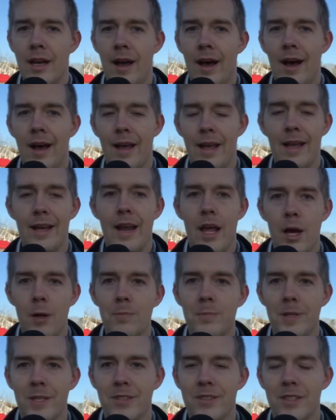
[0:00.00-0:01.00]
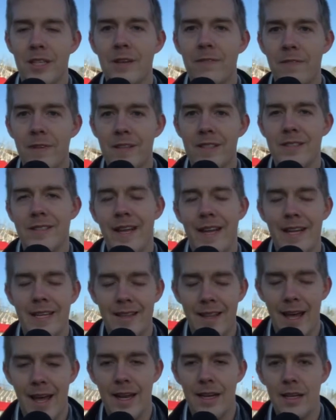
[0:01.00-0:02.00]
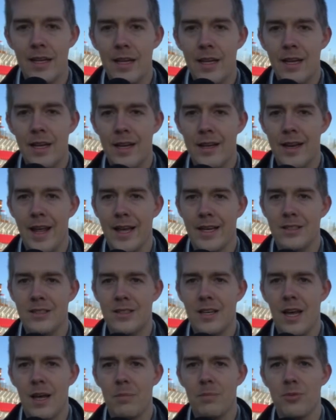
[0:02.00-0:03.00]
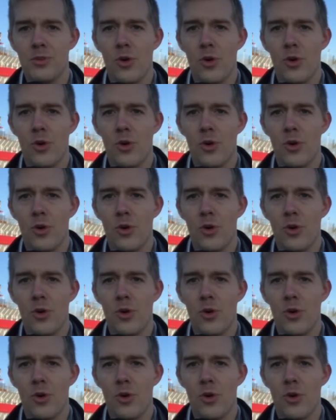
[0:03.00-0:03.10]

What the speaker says: and helped this defense take that next step.